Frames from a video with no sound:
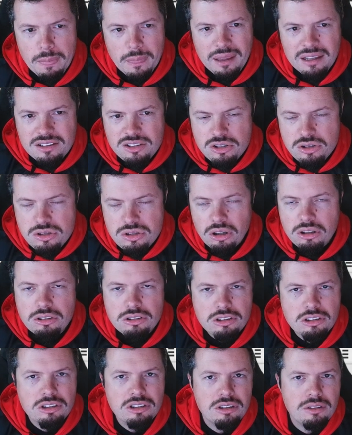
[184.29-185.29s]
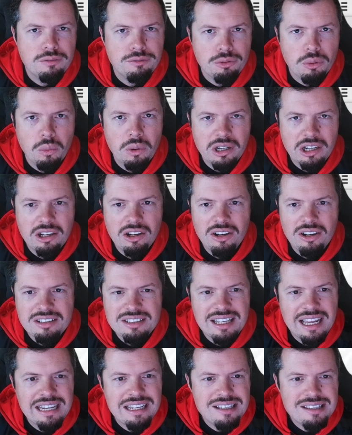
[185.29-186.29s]
it's so good for what it
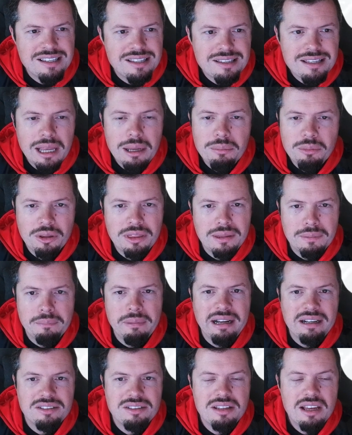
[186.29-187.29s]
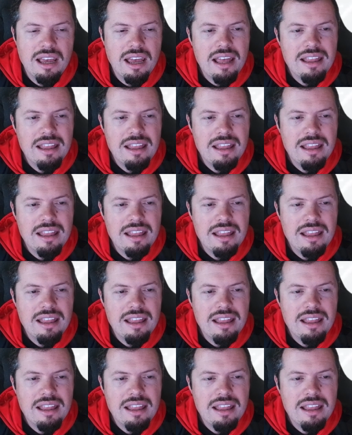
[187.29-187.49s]
costs. And it's the same with the mouse.